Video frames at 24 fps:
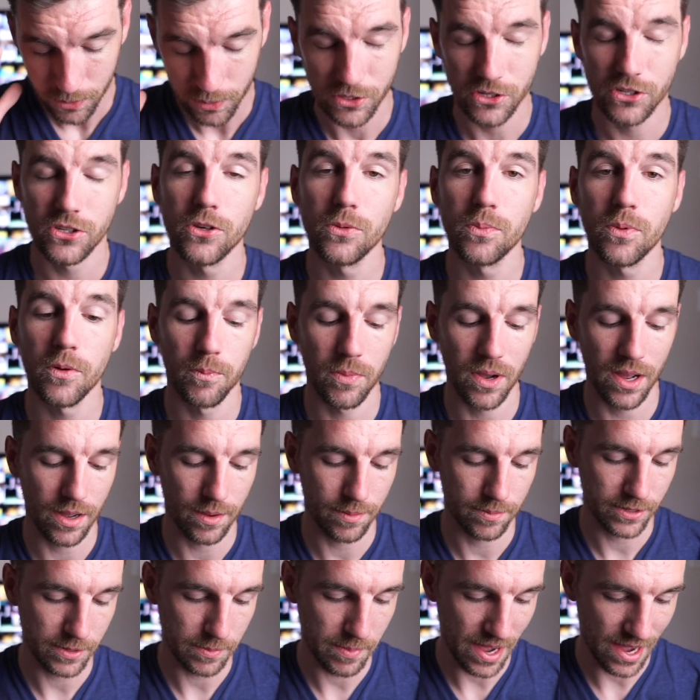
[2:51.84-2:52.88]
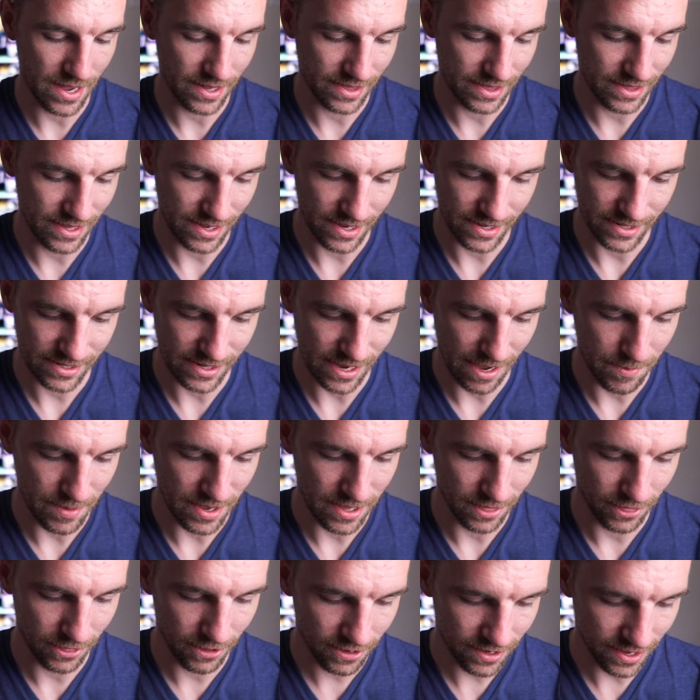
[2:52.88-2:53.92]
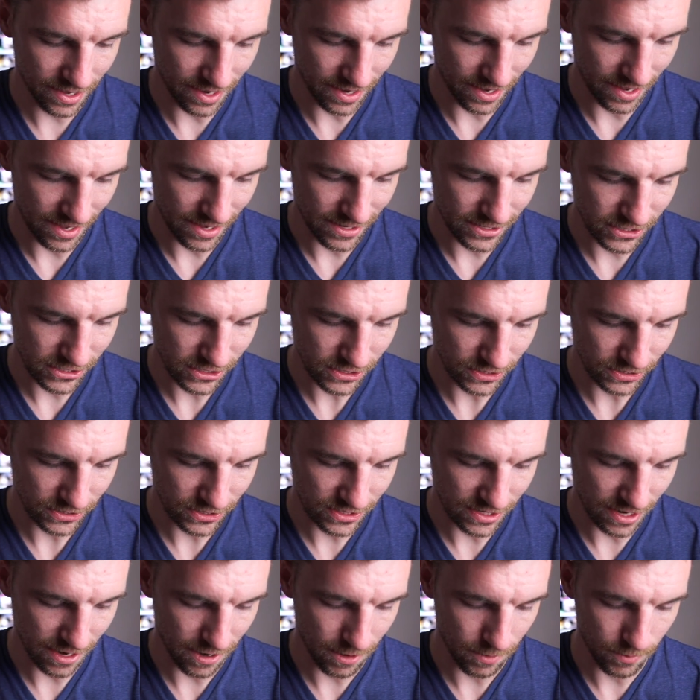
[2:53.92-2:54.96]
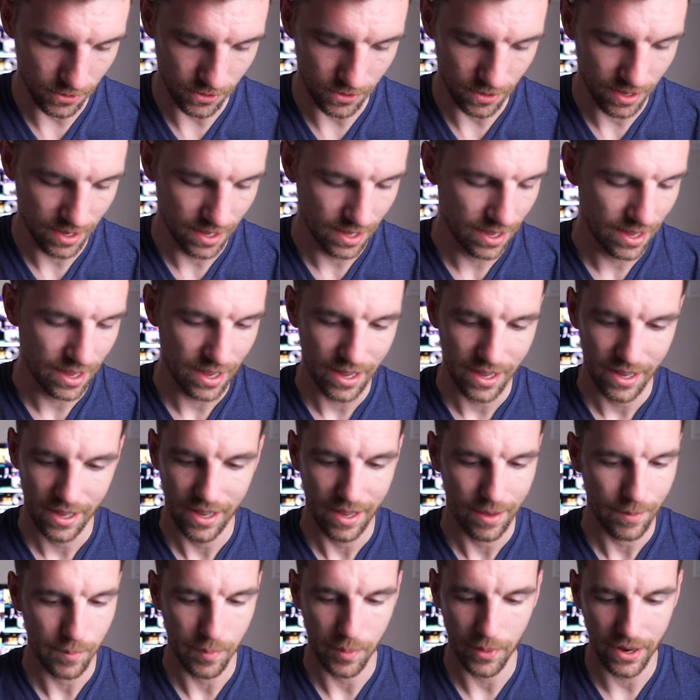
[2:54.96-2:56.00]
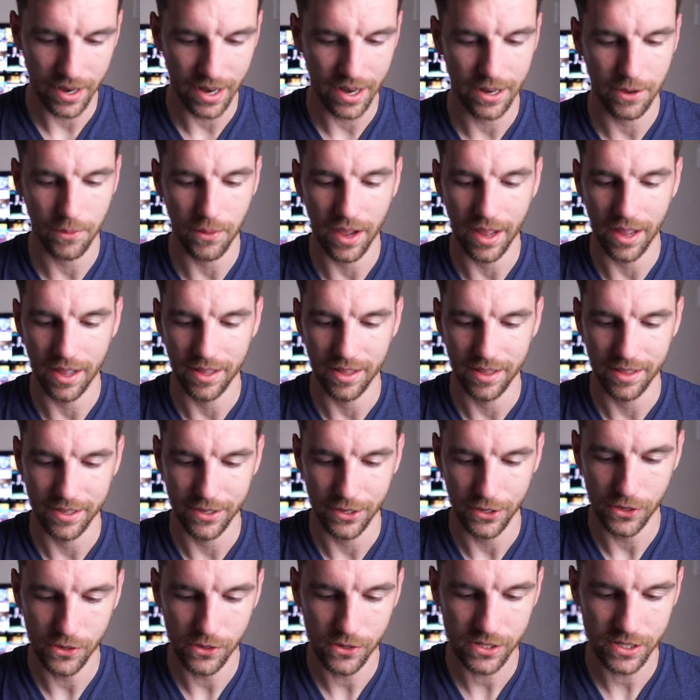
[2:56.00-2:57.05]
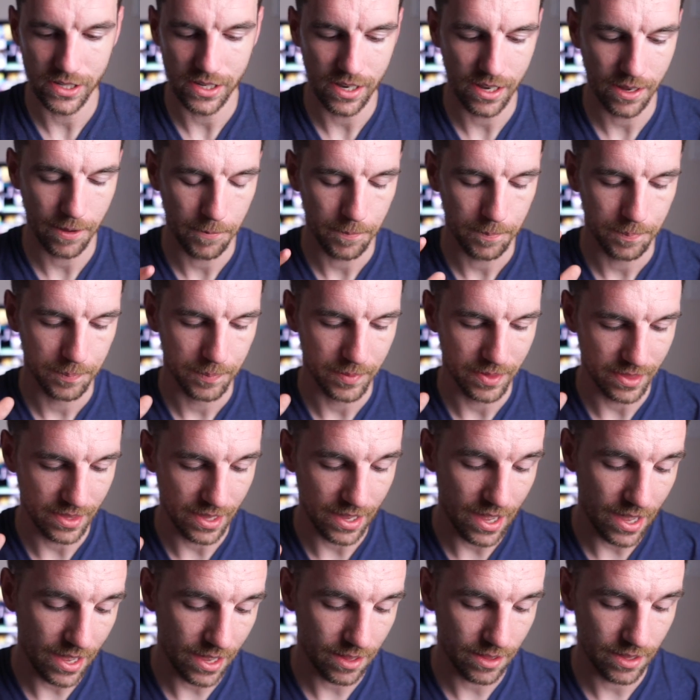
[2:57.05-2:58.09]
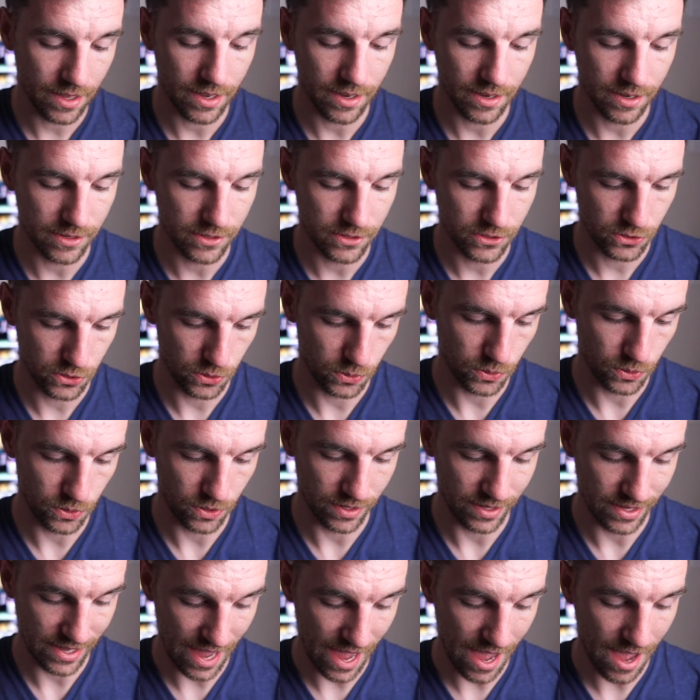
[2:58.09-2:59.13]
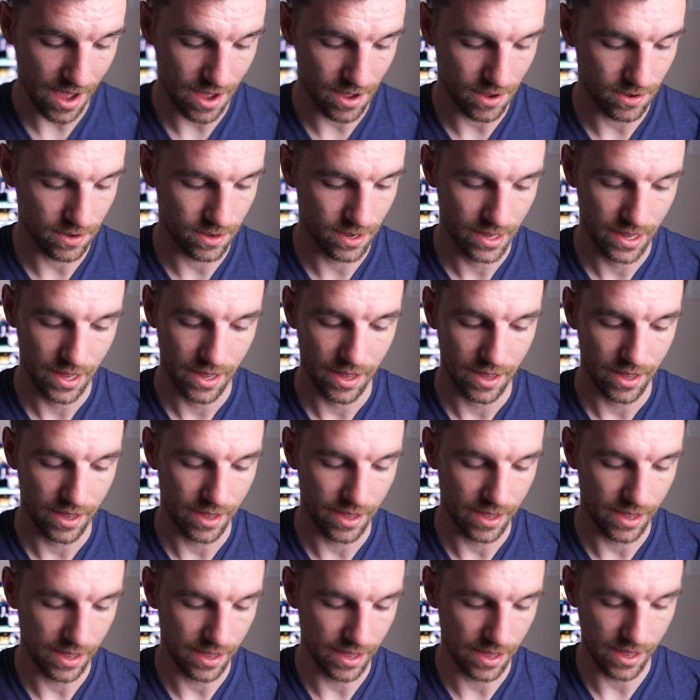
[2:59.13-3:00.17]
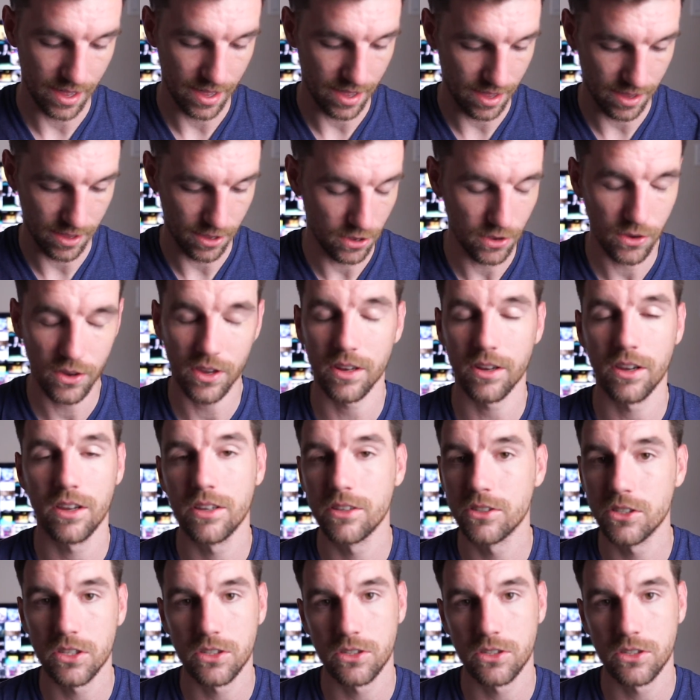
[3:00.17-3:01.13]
Was super bummed about this. I mean, look at it, it just looks terrible. But anyway, using the healing tool now, it, you can